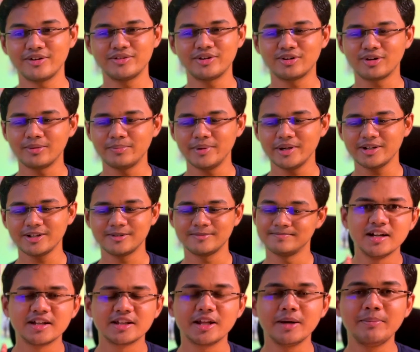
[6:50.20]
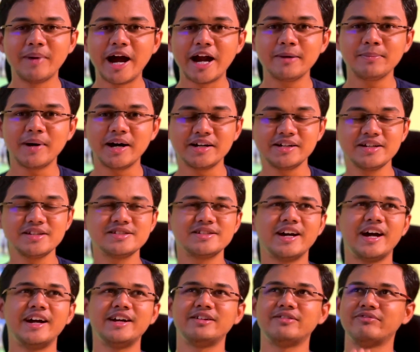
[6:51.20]
the topic. The bad part is
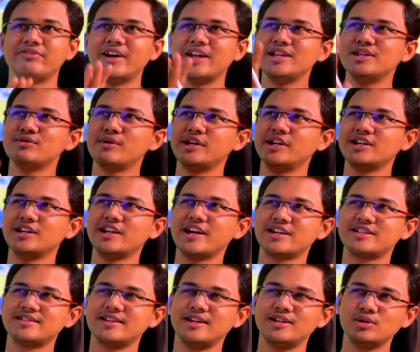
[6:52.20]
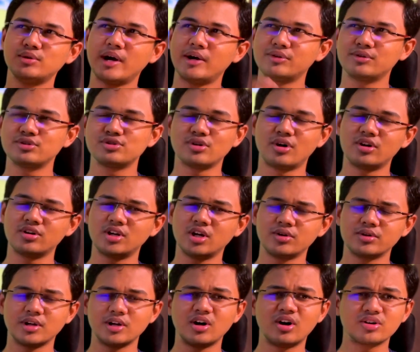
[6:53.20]
that when you are in a lecture, you have to jot
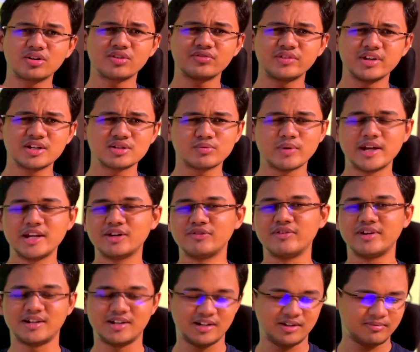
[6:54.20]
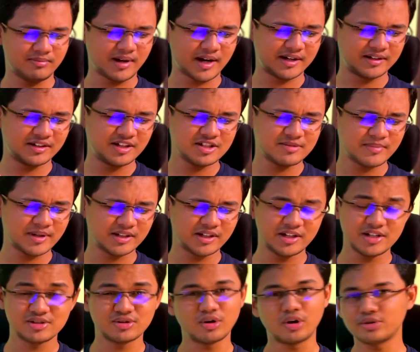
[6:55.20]
down a lot of things very quickly, and this method
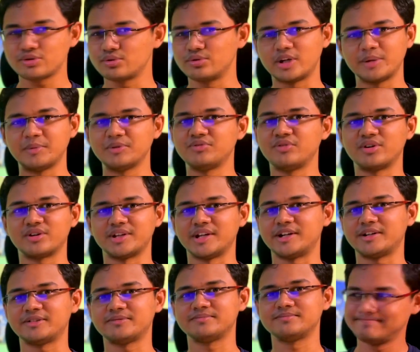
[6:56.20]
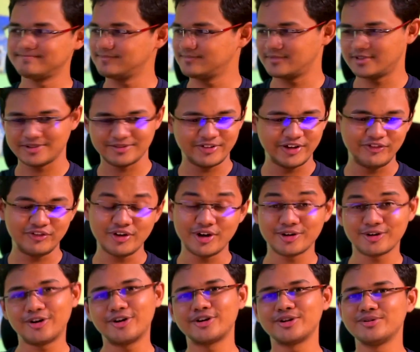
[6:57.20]
is not suitable for that. If you are
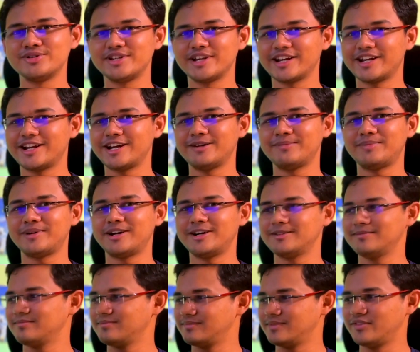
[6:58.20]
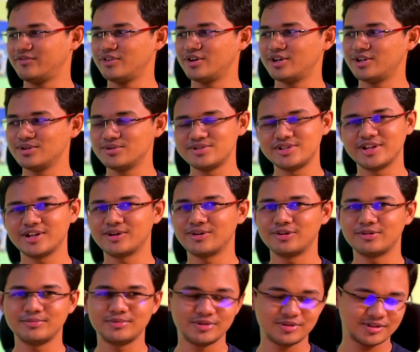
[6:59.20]
not using an iPad, if you are using a
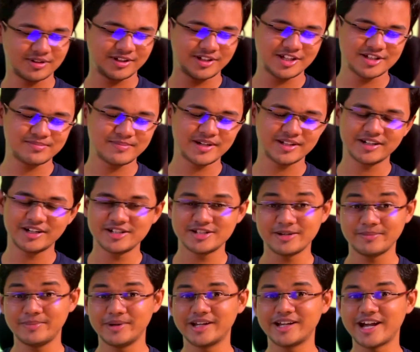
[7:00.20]
notebook, this method is a big